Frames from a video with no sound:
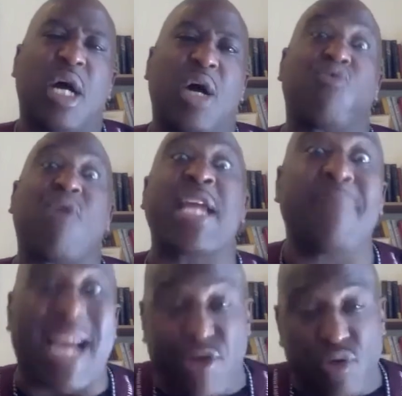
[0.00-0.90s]
writing
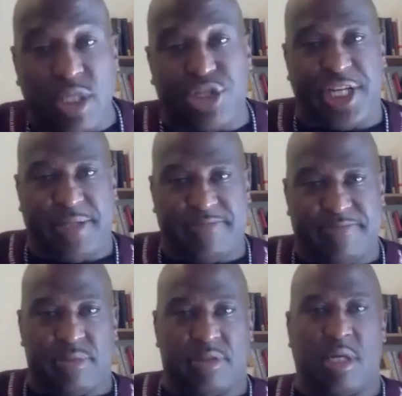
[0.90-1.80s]
my eulogy.
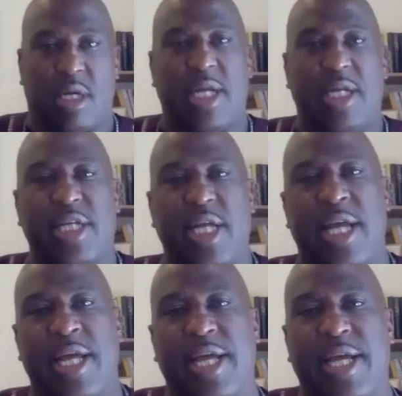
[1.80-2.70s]
Right,
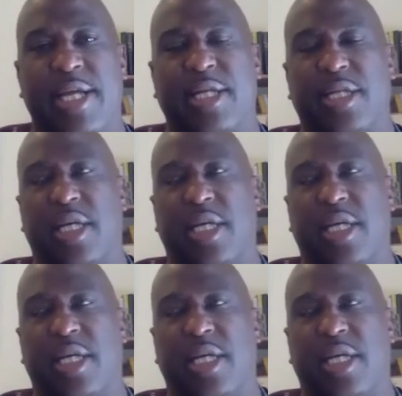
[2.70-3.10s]
and